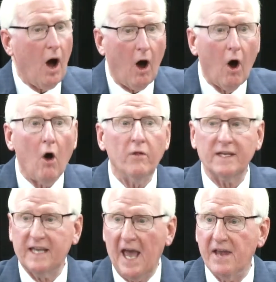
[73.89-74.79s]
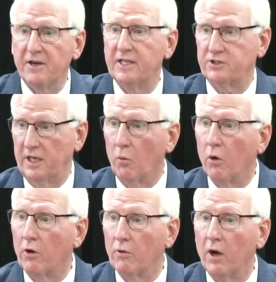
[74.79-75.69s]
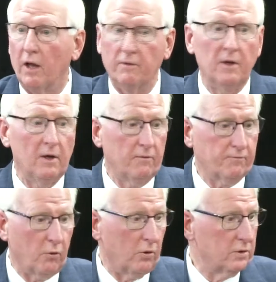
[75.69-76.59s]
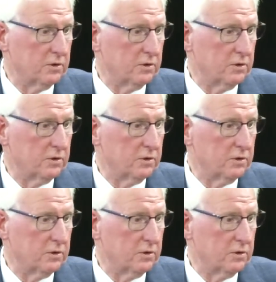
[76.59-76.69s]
all the candidates that want to run for